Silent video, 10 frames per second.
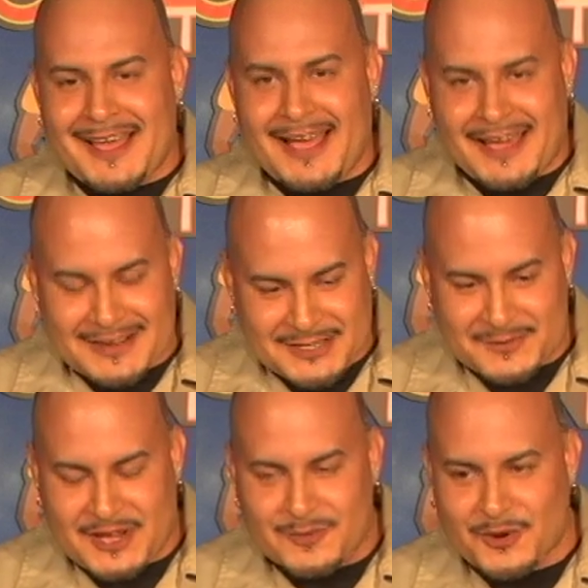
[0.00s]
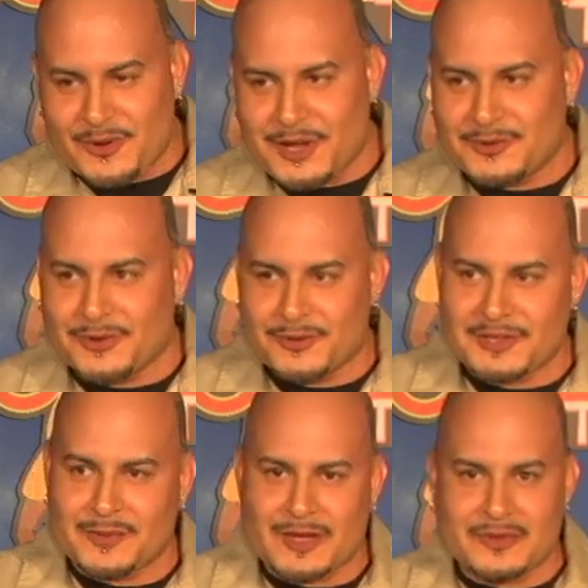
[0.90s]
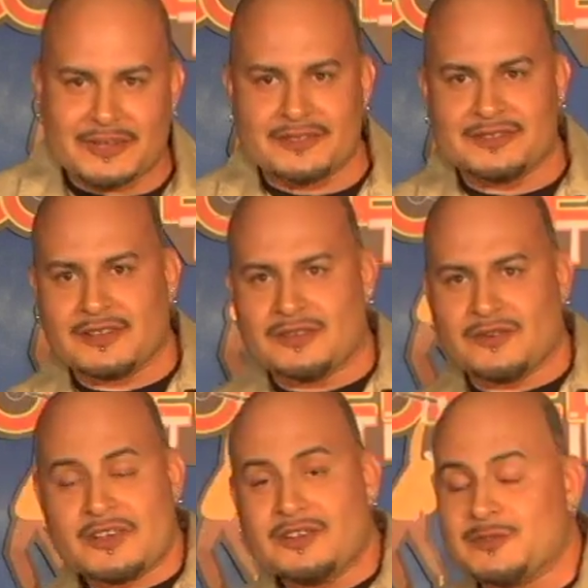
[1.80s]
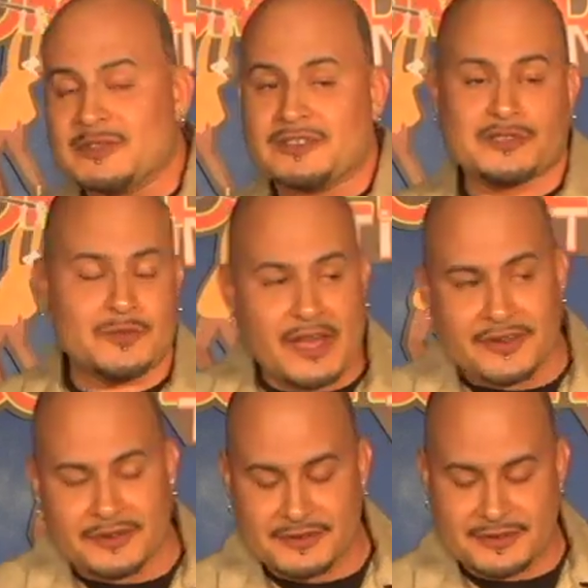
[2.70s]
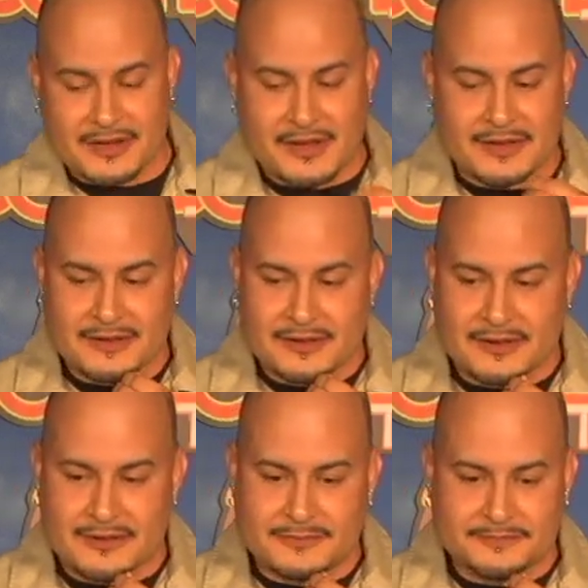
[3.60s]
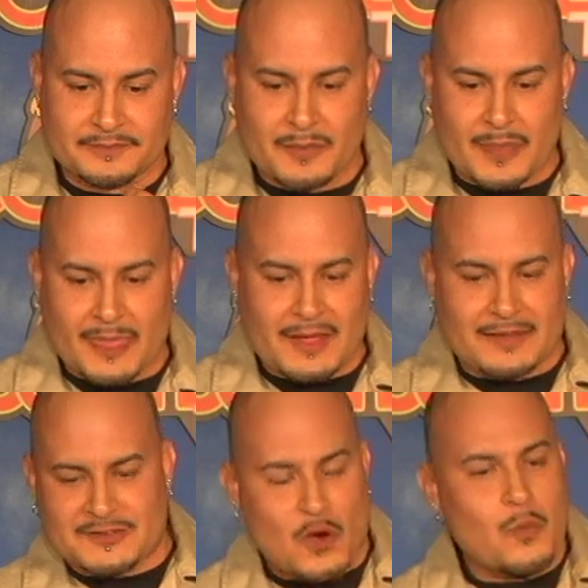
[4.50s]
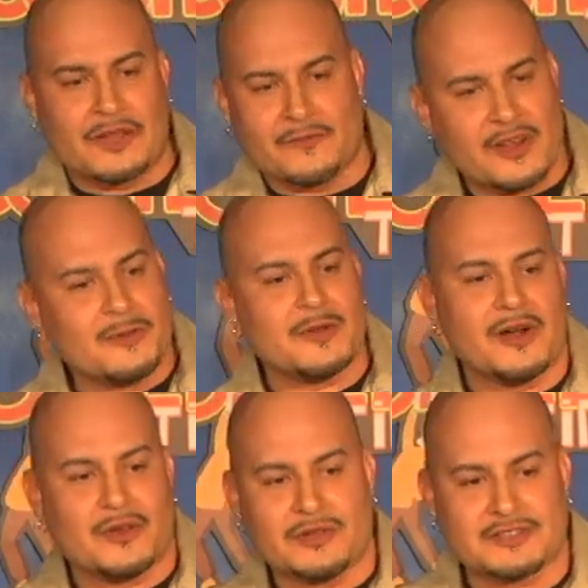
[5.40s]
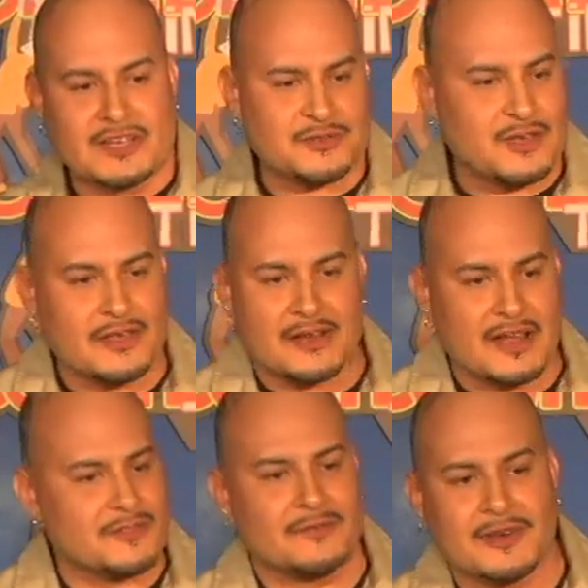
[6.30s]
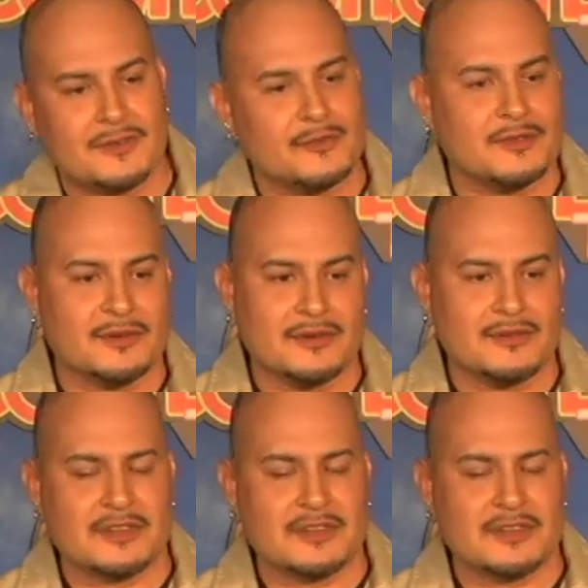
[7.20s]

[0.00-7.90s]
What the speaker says: I had a tough time growing up, though, really, man, because, I couldn't speak good Spanish. And this homeboy confronted me about it one time, so I thought I'd have some fun with him, you know.